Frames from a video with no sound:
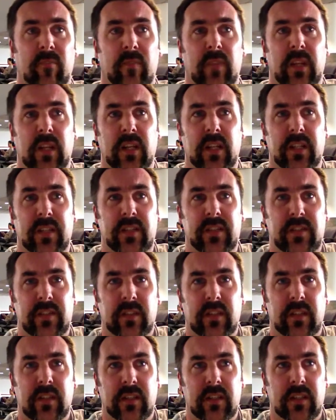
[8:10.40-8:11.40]
It's
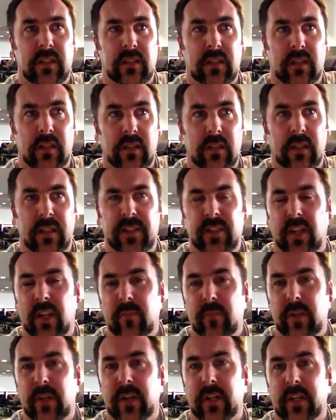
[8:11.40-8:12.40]
a
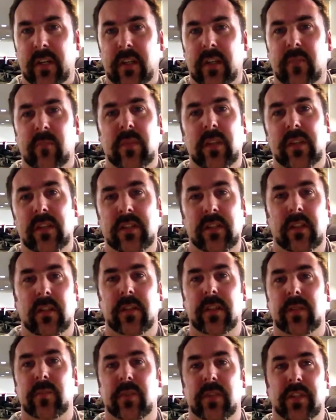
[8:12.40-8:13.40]
community.
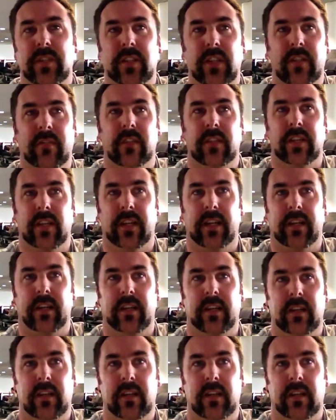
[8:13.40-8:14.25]
This means give and take.